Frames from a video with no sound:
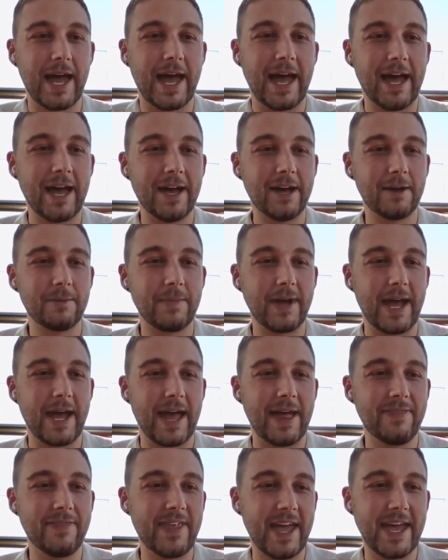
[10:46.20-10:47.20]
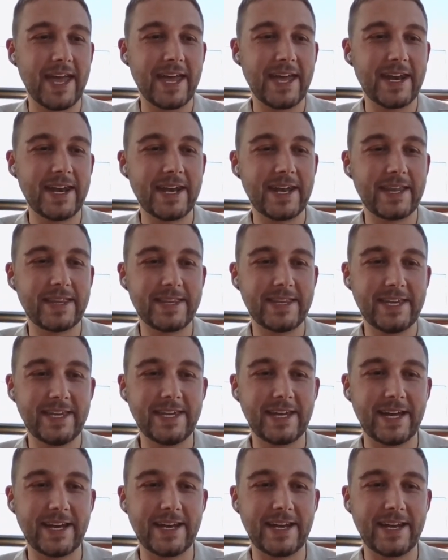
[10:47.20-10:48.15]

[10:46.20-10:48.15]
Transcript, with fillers: Um, and then the